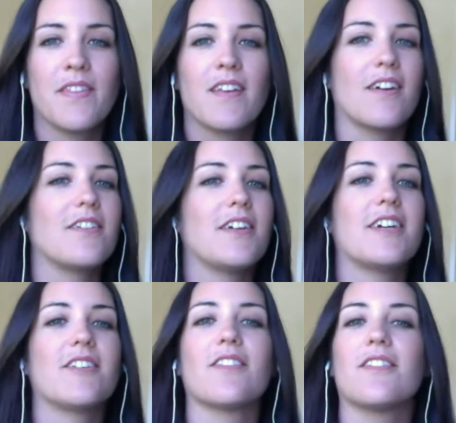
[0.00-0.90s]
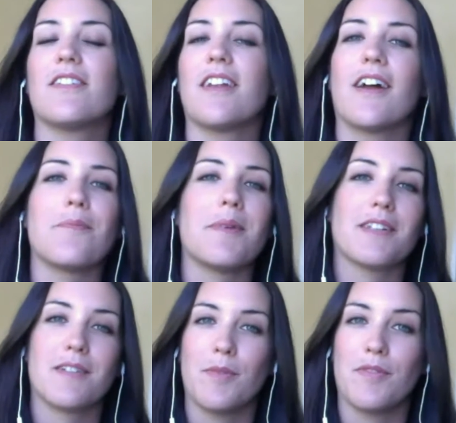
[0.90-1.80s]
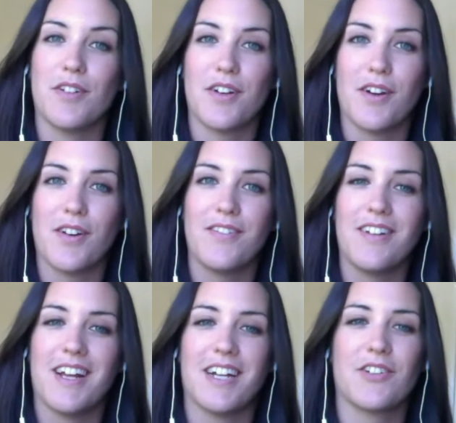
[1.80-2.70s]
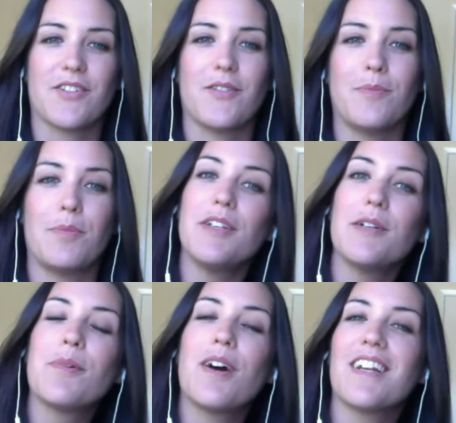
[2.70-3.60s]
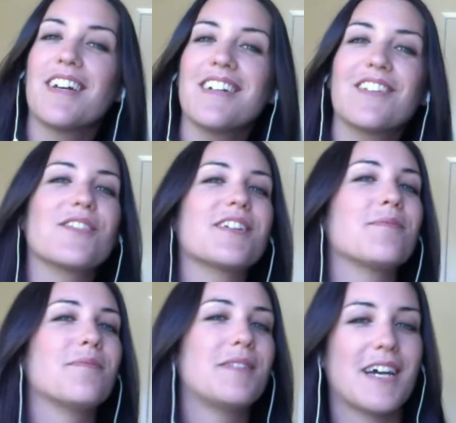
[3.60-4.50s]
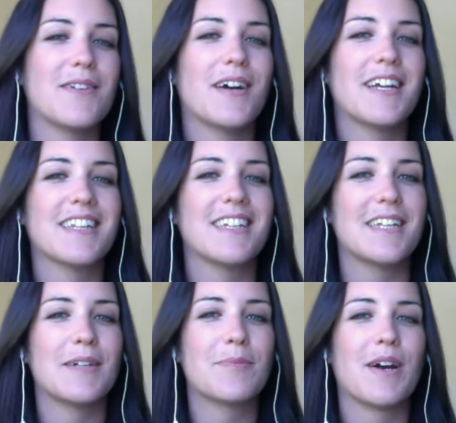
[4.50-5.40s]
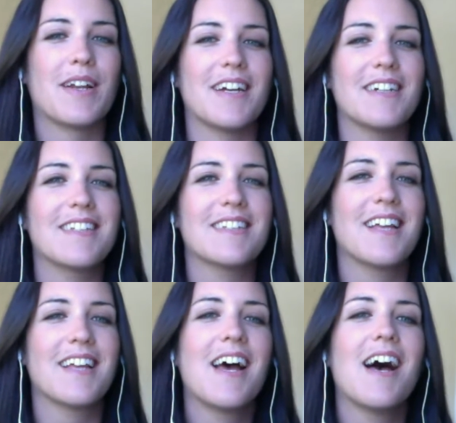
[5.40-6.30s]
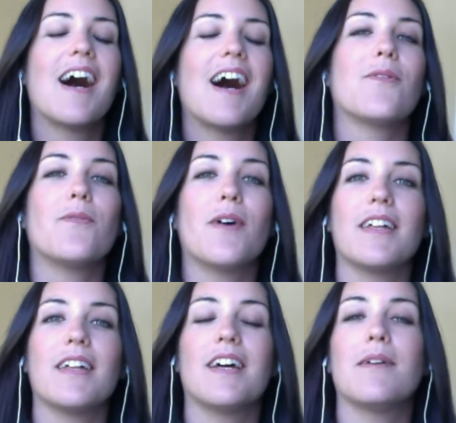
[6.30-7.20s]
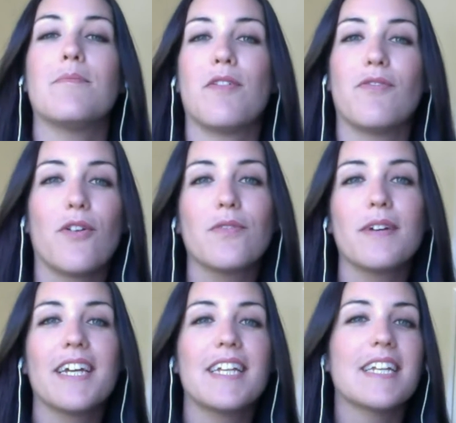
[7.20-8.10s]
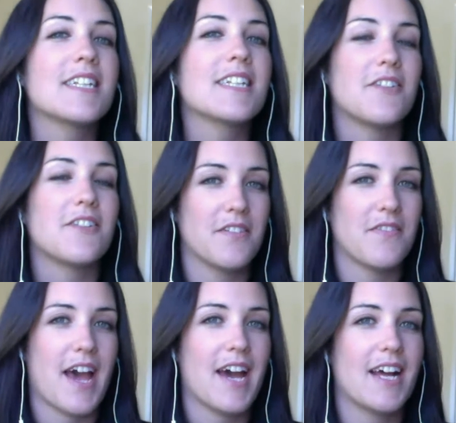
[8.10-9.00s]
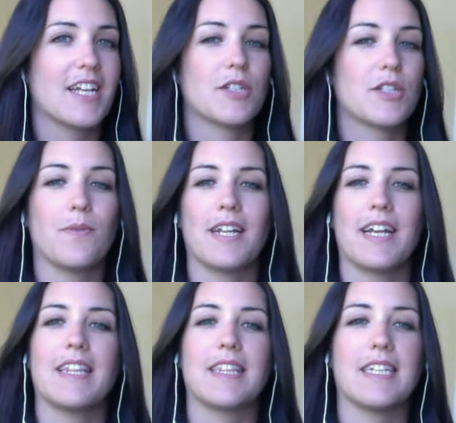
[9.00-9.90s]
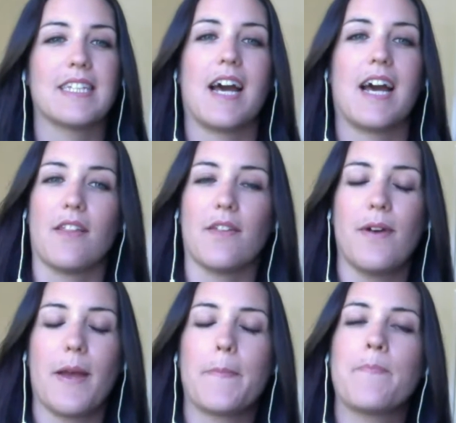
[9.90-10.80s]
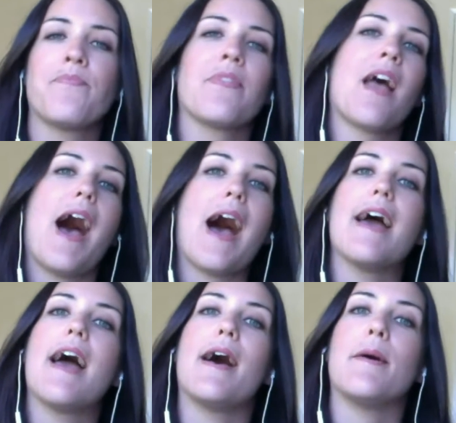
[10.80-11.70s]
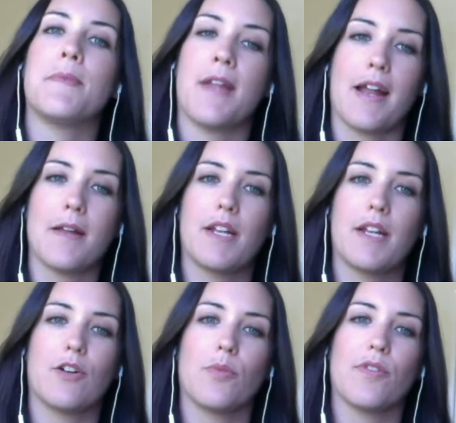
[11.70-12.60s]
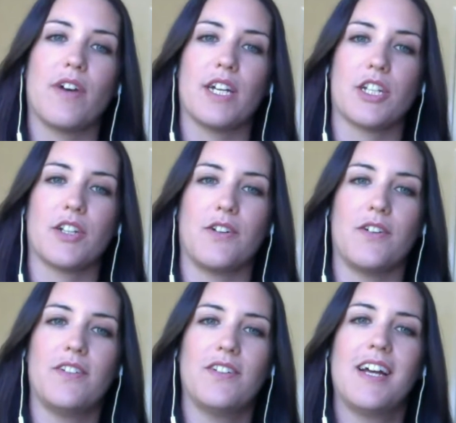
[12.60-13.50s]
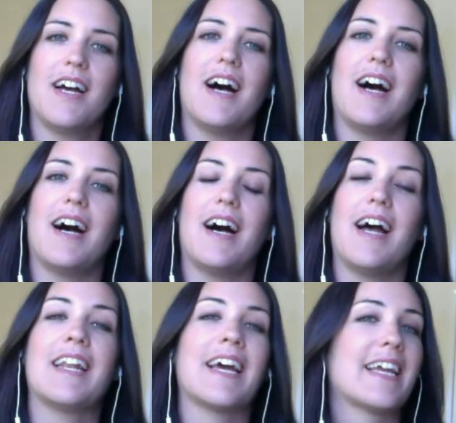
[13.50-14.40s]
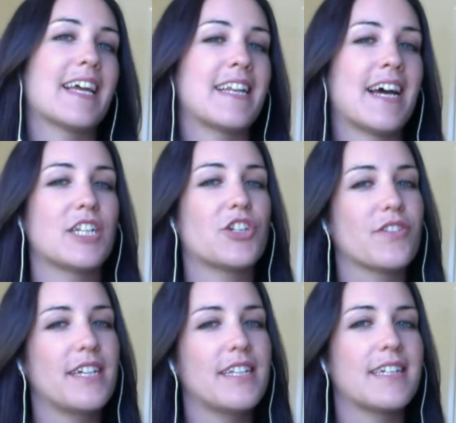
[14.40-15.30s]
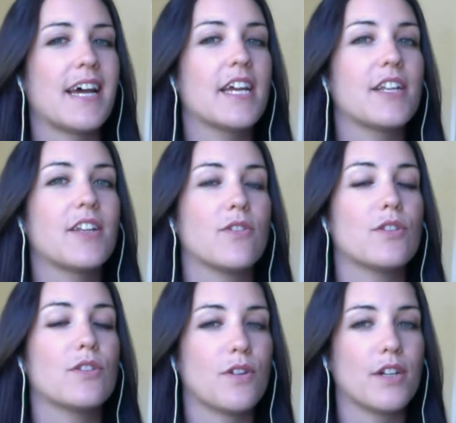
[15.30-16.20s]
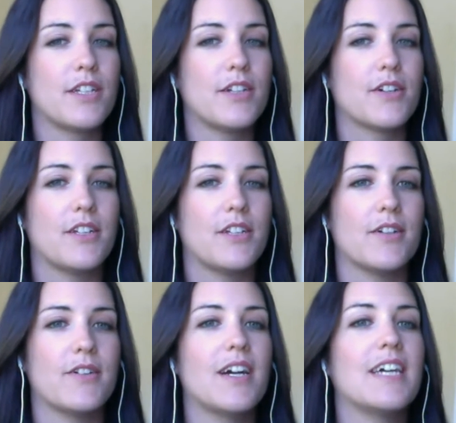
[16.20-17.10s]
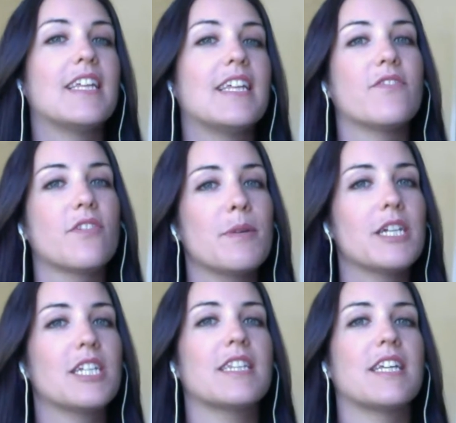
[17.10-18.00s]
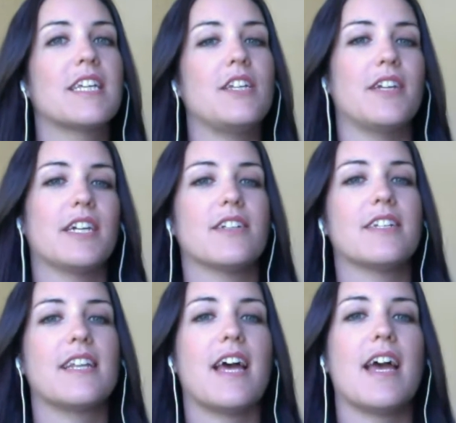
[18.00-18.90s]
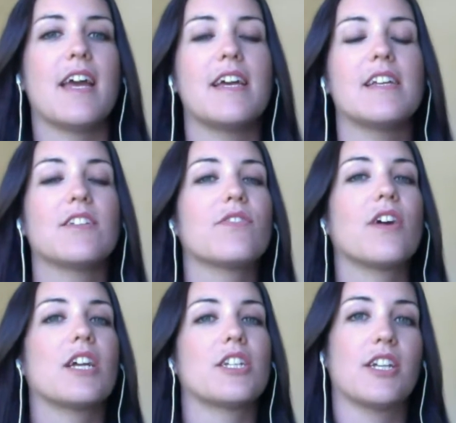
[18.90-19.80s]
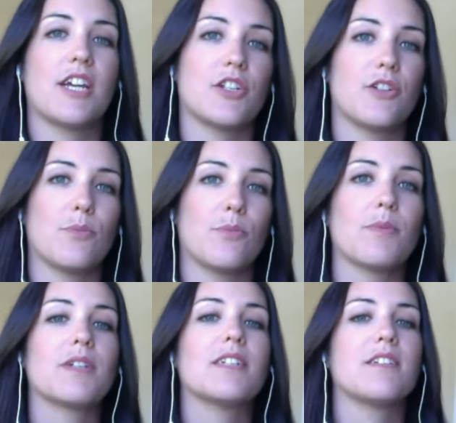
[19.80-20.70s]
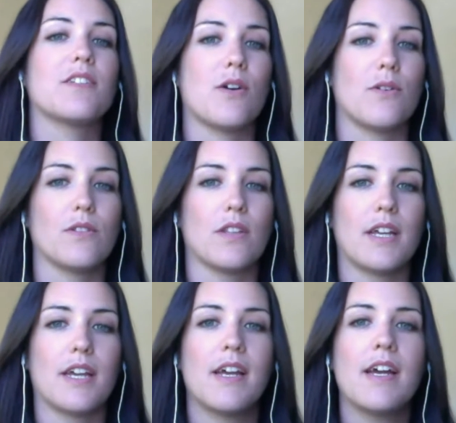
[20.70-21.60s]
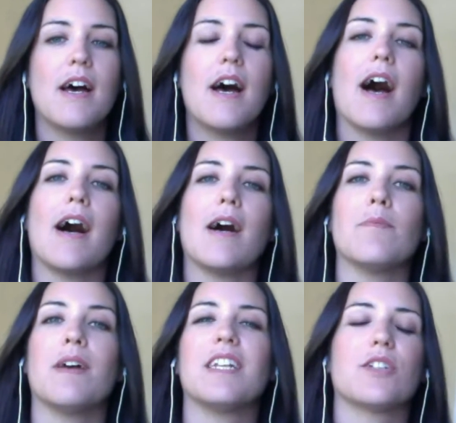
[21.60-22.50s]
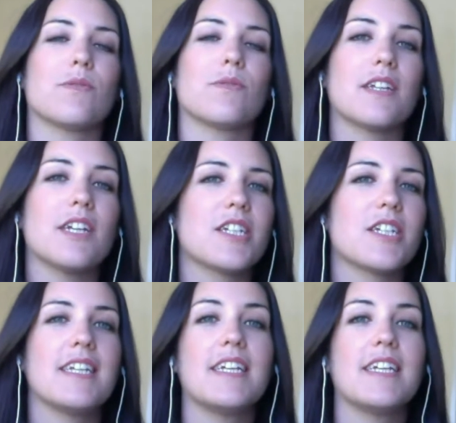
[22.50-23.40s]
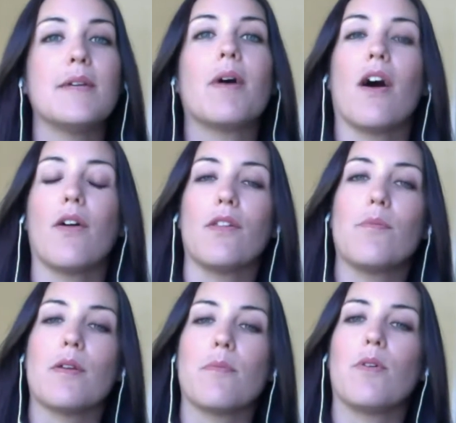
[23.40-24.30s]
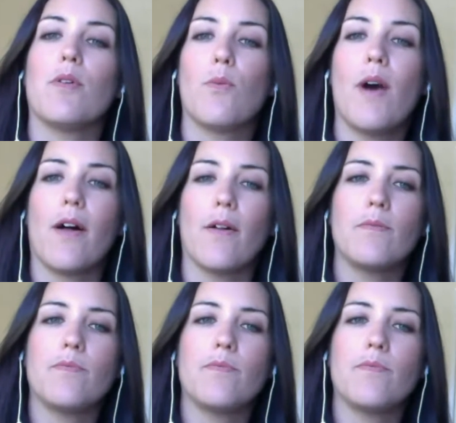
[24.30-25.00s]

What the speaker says: Are you here to learn how to make some of your own natural beauty products or some DIY cleaning products? Well, before we get into all of that, I just want to get this out of the way. I am not a medical professional. And I cannot treat, diagnose, or cure you. And the information that you hear today is for educational purposes only. And it's really just to keep healthy people well.